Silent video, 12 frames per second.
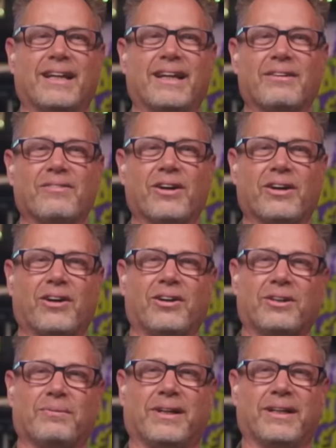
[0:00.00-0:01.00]
it never
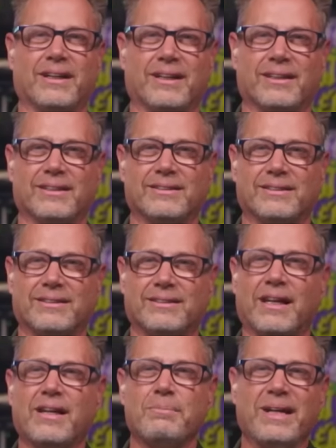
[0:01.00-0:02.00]
occurred to me to.
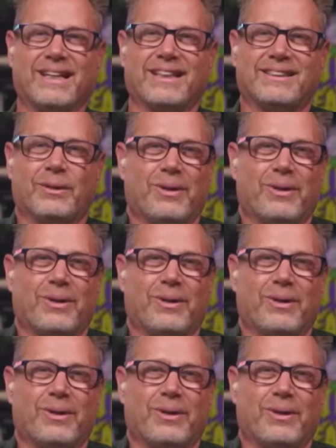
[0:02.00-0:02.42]
Yeah, yeah. Because the